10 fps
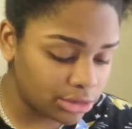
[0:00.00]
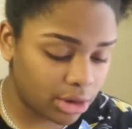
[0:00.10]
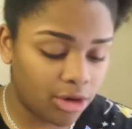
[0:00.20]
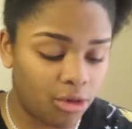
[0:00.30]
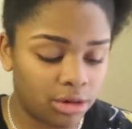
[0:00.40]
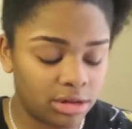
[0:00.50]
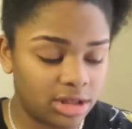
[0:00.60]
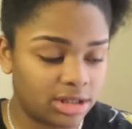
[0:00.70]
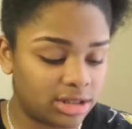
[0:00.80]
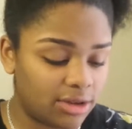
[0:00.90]
So I ordered
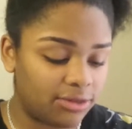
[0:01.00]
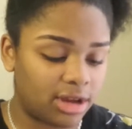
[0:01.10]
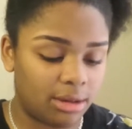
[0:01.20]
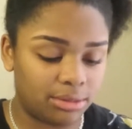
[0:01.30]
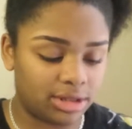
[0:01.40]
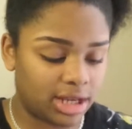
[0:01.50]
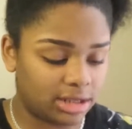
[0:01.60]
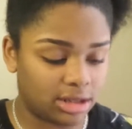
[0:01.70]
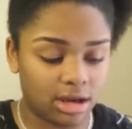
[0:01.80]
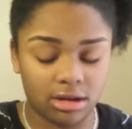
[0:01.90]
this stuff a couple
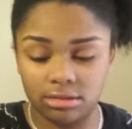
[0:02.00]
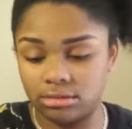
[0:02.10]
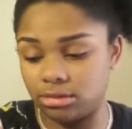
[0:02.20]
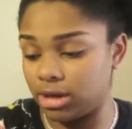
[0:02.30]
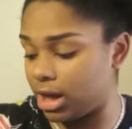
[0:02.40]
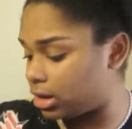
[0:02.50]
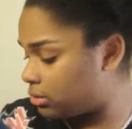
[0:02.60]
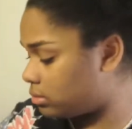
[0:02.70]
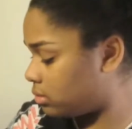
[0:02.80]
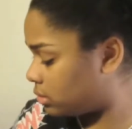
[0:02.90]
days ago, well not
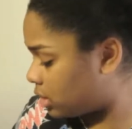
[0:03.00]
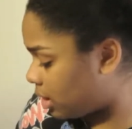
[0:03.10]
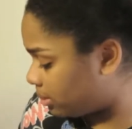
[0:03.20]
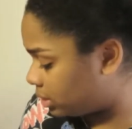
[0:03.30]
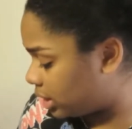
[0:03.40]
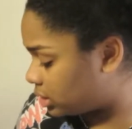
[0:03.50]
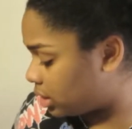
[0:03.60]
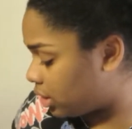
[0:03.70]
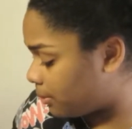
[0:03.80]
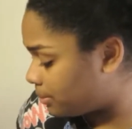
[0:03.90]
a couple days
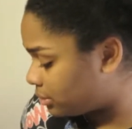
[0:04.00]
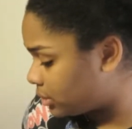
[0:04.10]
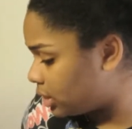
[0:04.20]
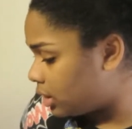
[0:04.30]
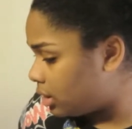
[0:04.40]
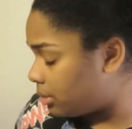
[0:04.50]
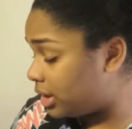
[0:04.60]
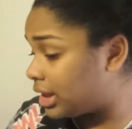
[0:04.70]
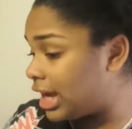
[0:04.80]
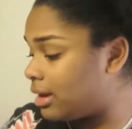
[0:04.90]
ago,
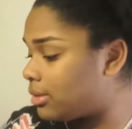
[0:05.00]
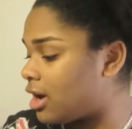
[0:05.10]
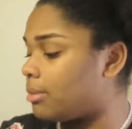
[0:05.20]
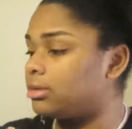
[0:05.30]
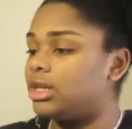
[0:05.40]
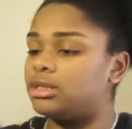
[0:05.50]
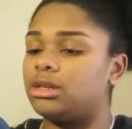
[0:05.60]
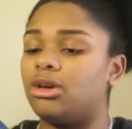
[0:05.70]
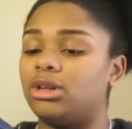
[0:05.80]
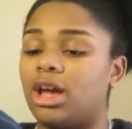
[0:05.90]
but it came a couple days
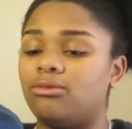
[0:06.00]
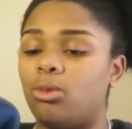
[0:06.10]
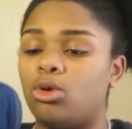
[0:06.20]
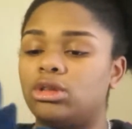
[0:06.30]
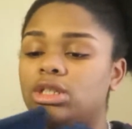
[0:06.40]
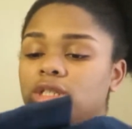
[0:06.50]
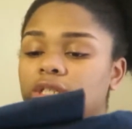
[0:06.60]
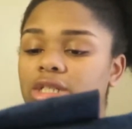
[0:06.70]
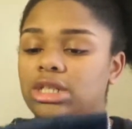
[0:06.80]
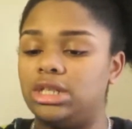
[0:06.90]
ago and I've worn these
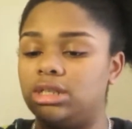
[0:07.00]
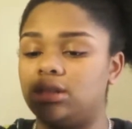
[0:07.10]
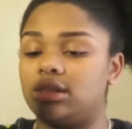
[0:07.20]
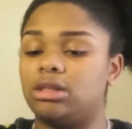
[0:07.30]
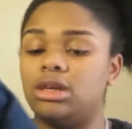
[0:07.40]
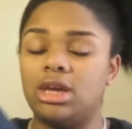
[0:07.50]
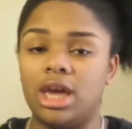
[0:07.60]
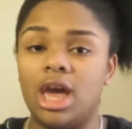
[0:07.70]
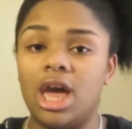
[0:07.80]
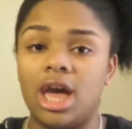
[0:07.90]
jeans
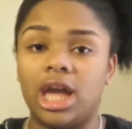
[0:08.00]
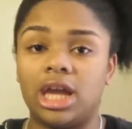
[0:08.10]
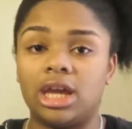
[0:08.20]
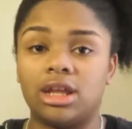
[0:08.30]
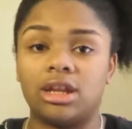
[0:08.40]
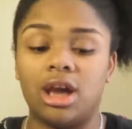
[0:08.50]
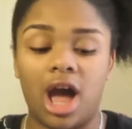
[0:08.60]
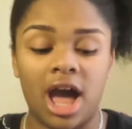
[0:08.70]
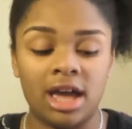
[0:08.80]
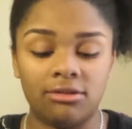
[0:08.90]
and
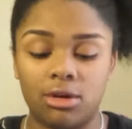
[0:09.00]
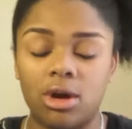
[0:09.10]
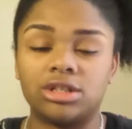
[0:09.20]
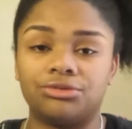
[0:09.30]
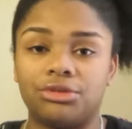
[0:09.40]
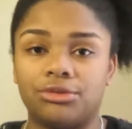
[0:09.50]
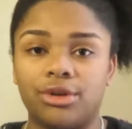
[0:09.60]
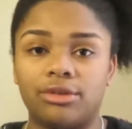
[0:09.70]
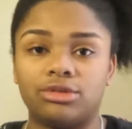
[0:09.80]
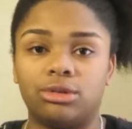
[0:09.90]
I have a question for
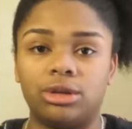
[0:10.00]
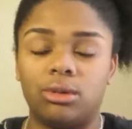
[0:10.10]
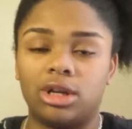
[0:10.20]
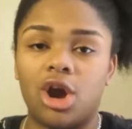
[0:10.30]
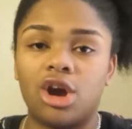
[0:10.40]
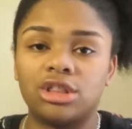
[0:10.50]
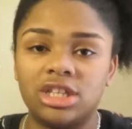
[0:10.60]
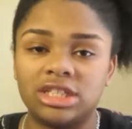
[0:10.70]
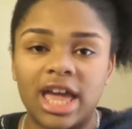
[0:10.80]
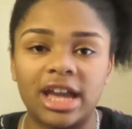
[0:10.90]
Forever 21. Are
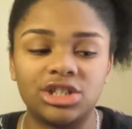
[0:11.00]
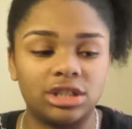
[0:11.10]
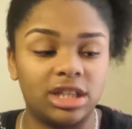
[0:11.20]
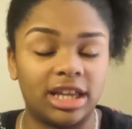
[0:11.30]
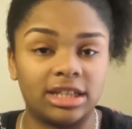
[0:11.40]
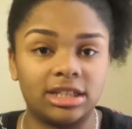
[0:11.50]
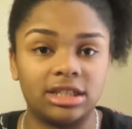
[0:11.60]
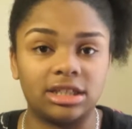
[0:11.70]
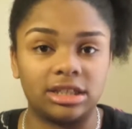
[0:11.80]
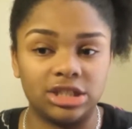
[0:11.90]
these actually like
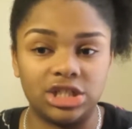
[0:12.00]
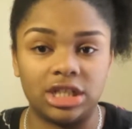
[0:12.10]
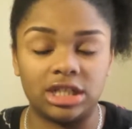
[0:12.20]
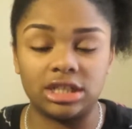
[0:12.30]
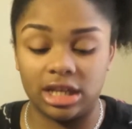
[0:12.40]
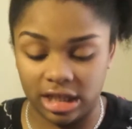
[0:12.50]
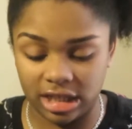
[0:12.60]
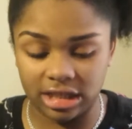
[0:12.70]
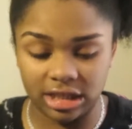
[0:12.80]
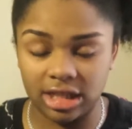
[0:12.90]
jeans? Like
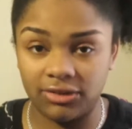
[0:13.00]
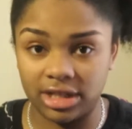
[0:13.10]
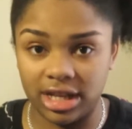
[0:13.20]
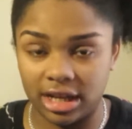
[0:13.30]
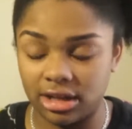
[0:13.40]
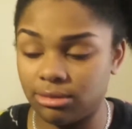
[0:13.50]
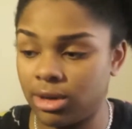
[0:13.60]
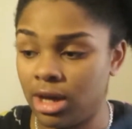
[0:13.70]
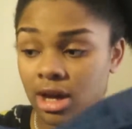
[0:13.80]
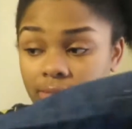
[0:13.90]
is this even
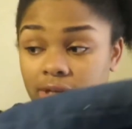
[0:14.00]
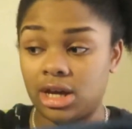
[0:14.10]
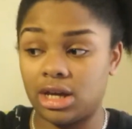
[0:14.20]
denim?